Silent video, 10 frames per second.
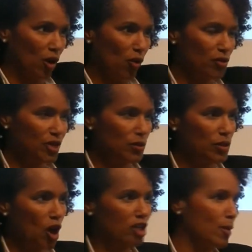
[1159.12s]
all those things we
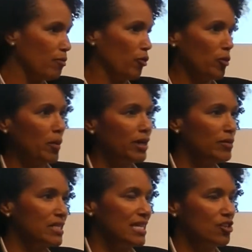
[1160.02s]
talked about before the money
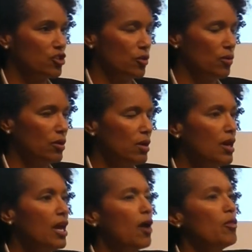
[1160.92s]
was the issue,
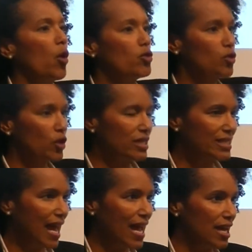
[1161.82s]
those that are
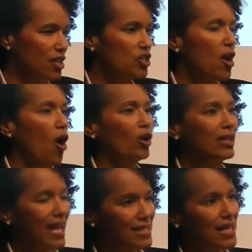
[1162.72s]
engaged are
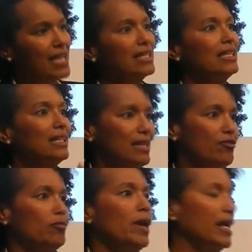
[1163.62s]
less likely to leave
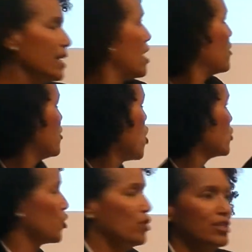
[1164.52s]
for money than
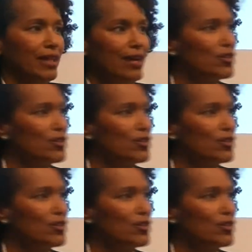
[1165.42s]
those that are disengaged.